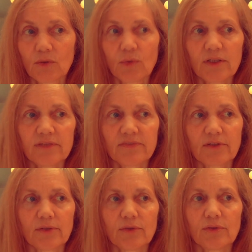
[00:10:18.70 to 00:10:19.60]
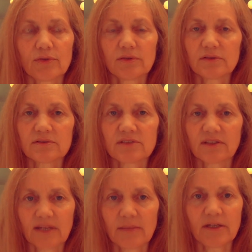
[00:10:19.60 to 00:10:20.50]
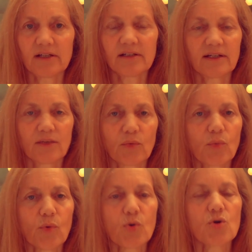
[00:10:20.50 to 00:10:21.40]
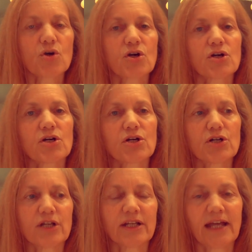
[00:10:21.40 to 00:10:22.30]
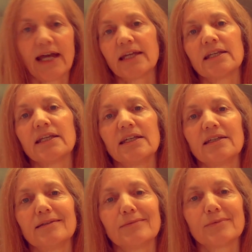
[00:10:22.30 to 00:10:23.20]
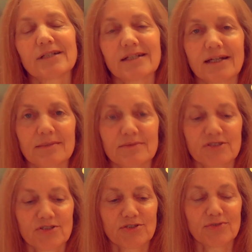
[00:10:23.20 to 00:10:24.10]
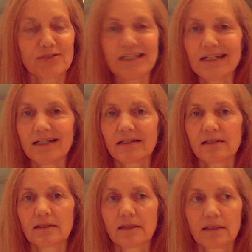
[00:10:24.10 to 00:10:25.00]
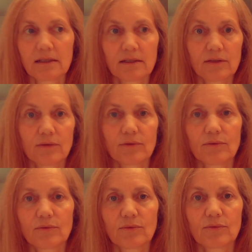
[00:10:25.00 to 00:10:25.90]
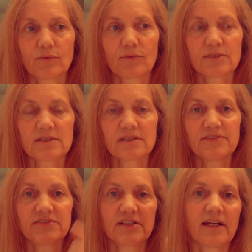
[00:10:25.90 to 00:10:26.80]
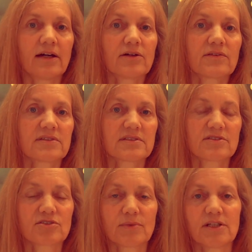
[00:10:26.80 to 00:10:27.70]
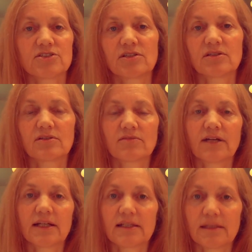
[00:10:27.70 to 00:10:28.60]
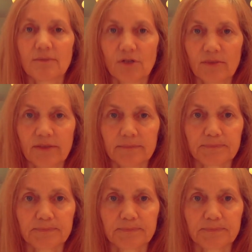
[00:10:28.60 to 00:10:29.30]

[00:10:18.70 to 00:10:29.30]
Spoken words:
What if the whole dilemma and war and agony when it comes to eating was lifted out of the situation right at that moment?